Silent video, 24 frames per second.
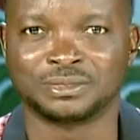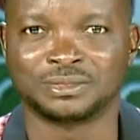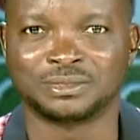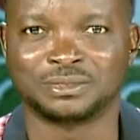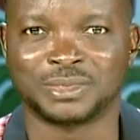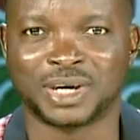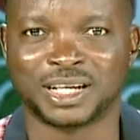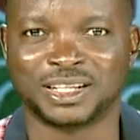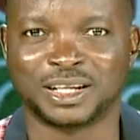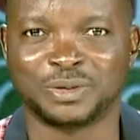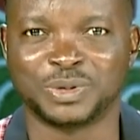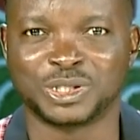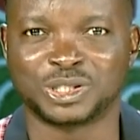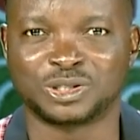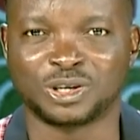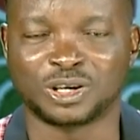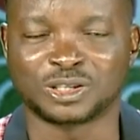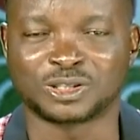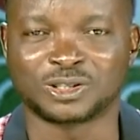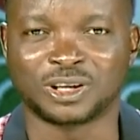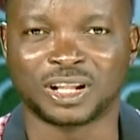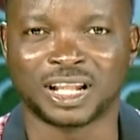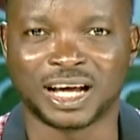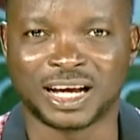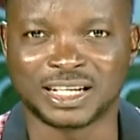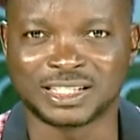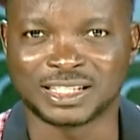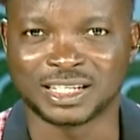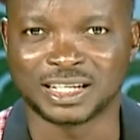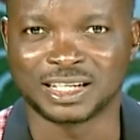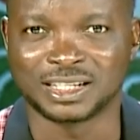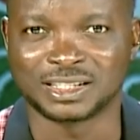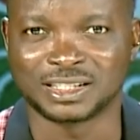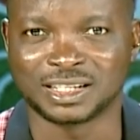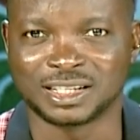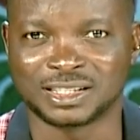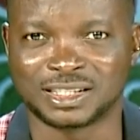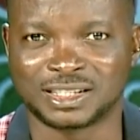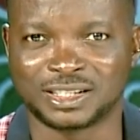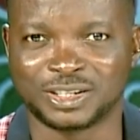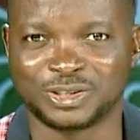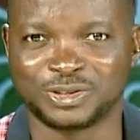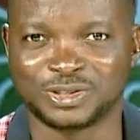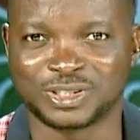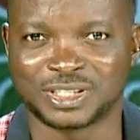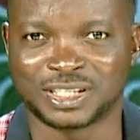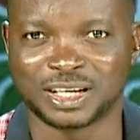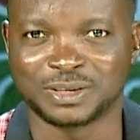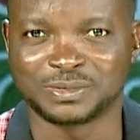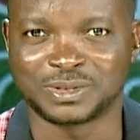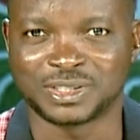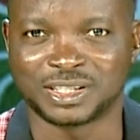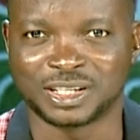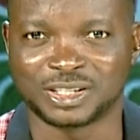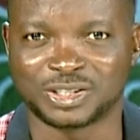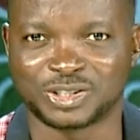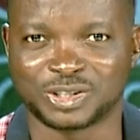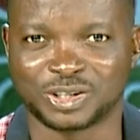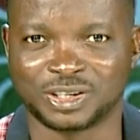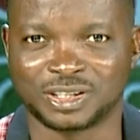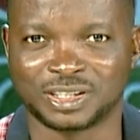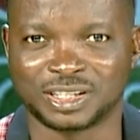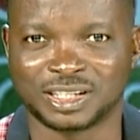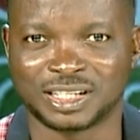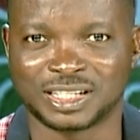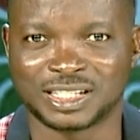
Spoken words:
My name is Dr. Lars Eze. See you same station,